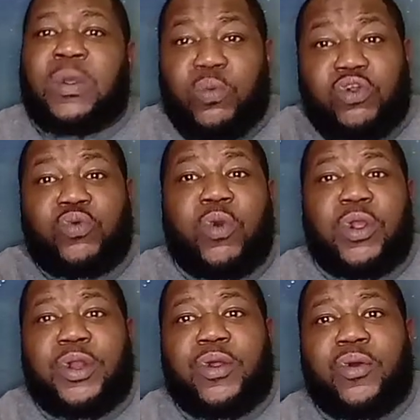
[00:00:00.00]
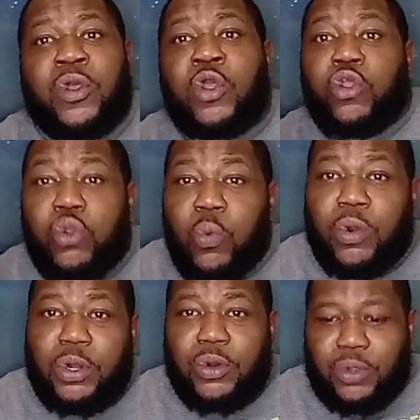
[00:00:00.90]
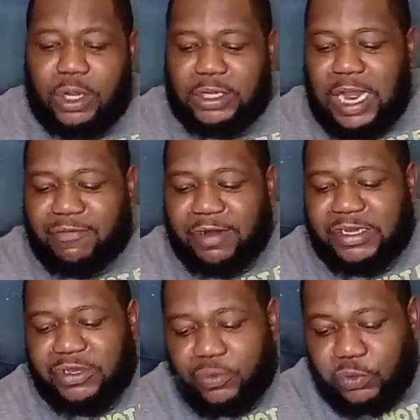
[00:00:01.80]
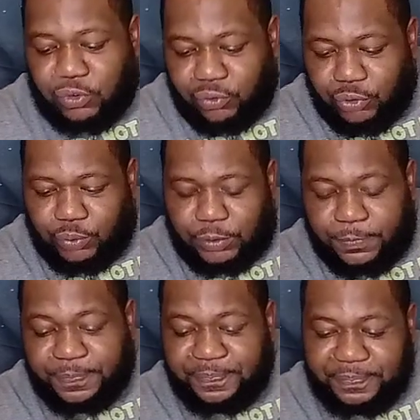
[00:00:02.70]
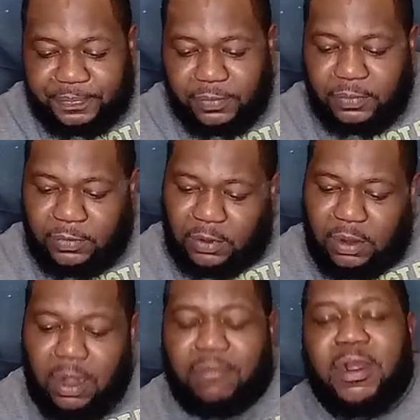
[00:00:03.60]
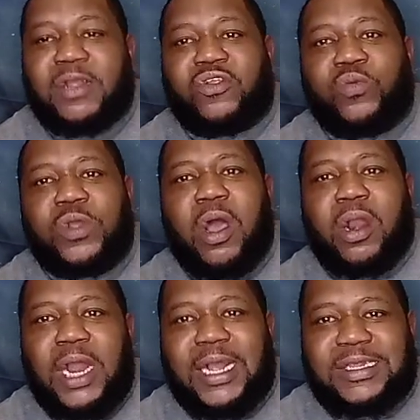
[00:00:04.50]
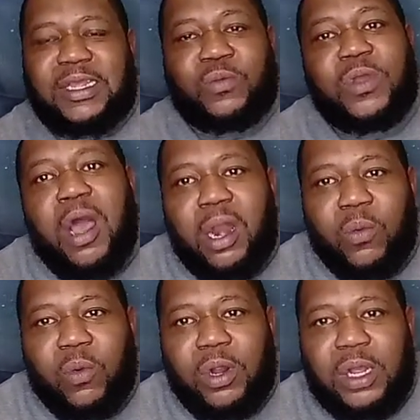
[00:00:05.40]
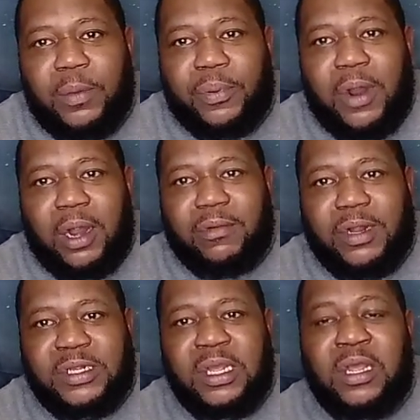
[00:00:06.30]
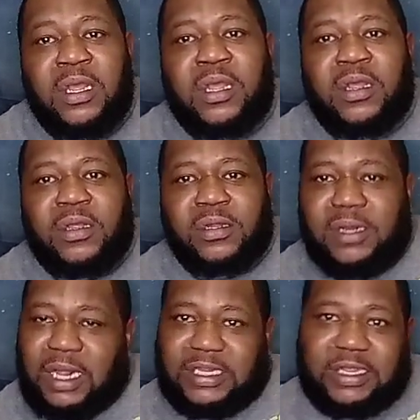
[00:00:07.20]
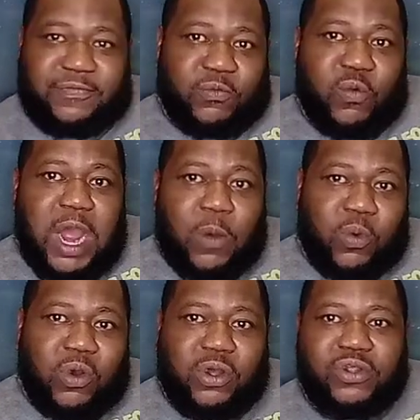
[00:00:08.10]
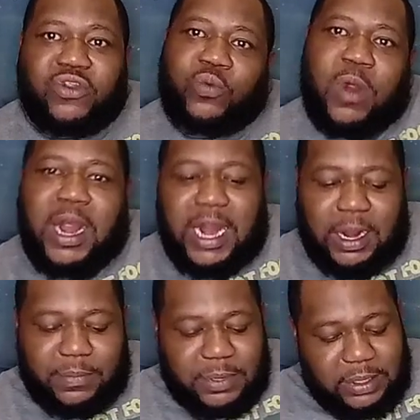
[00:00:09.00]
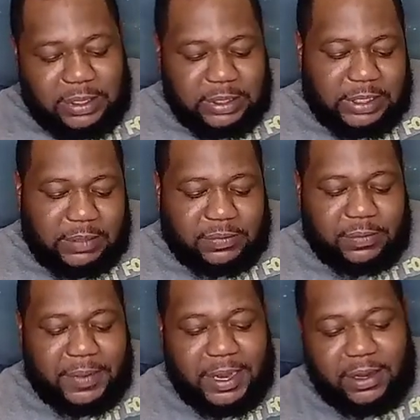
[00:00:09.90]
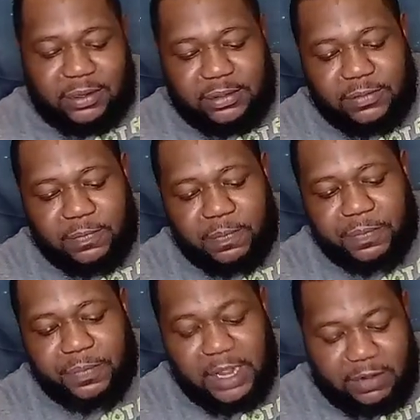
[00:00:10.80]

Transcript: you want to know your direction of what you're doing. All right, so we all, like I said, we all are work in progress. Except from where I was to where I am, leaps and bounds. Now the first thing